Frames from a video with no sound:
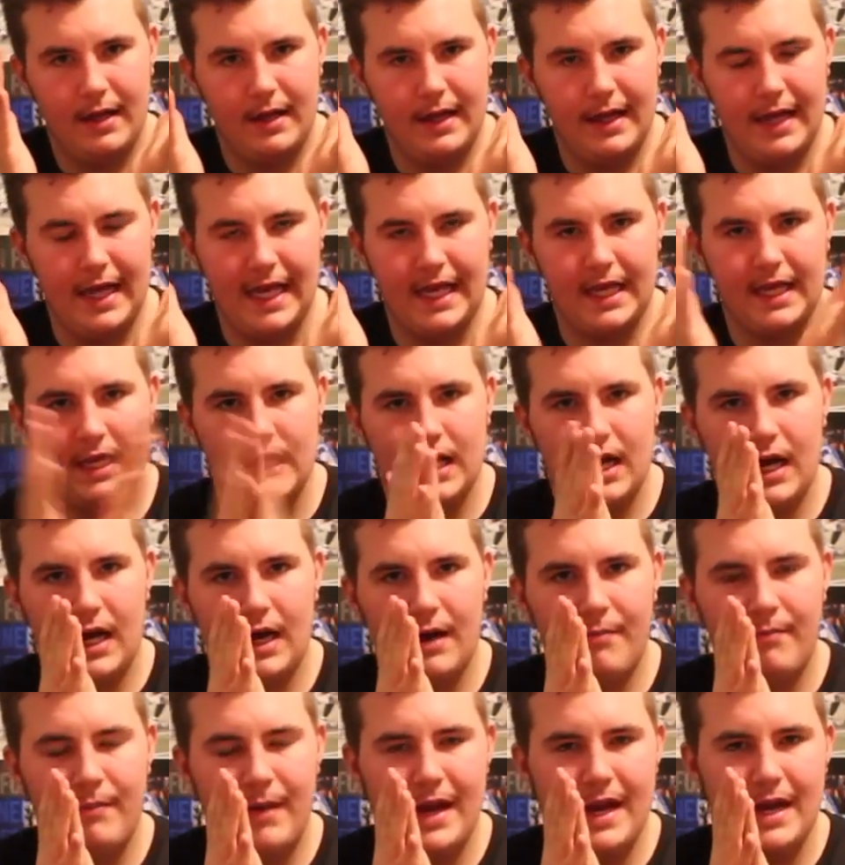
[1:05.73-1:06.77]
it
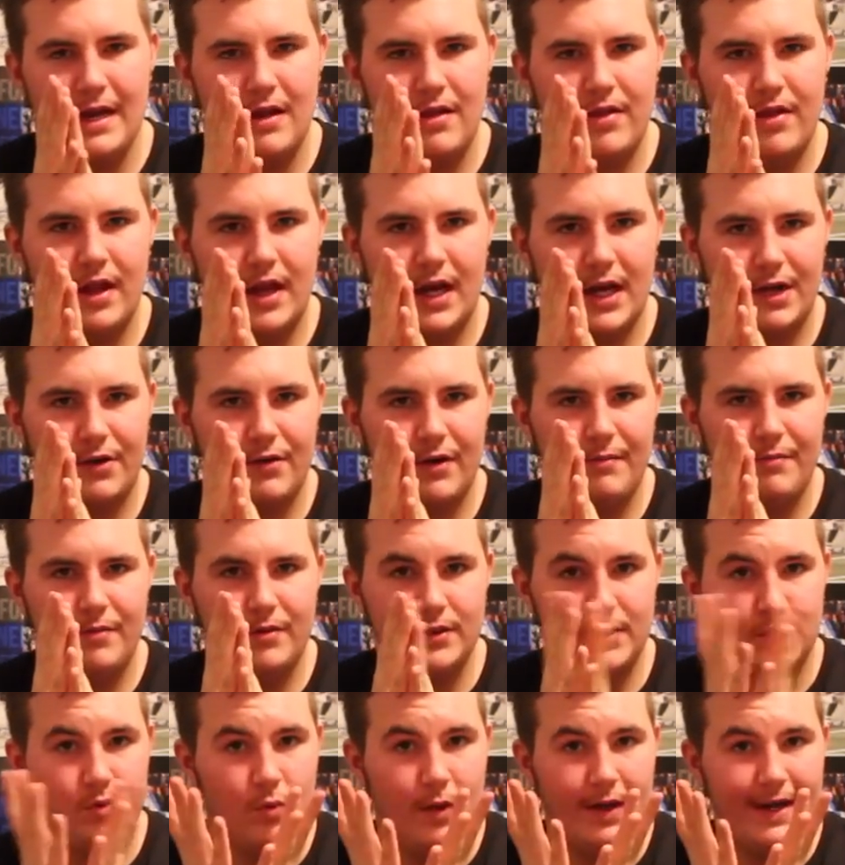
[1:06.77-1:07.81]
made the Grip
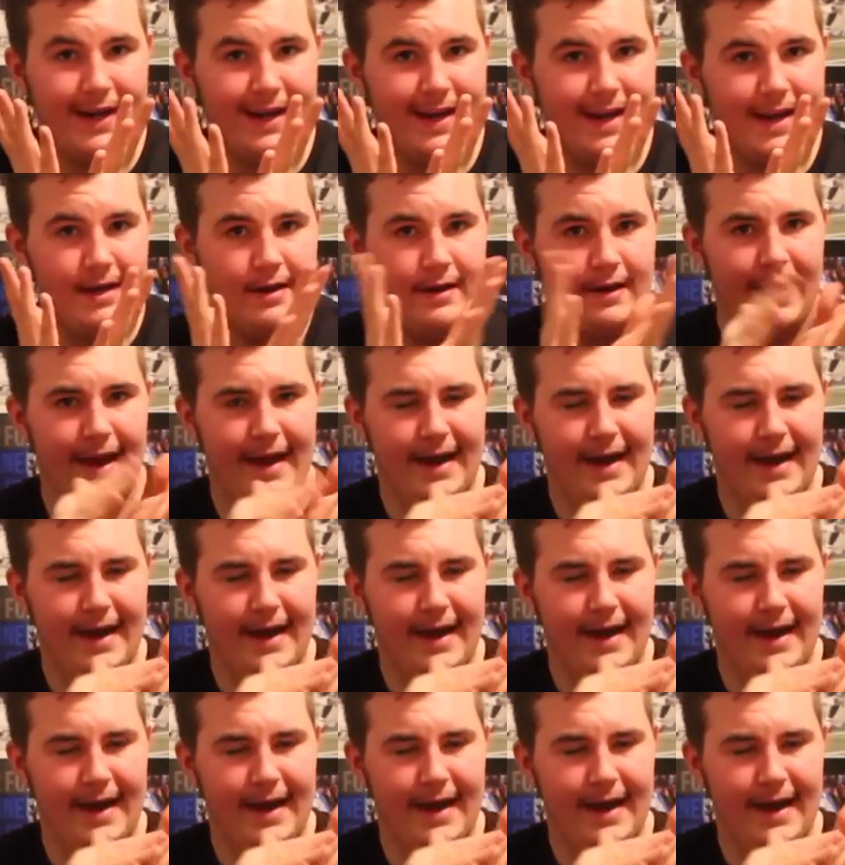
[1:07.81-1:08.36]
Boost wet again,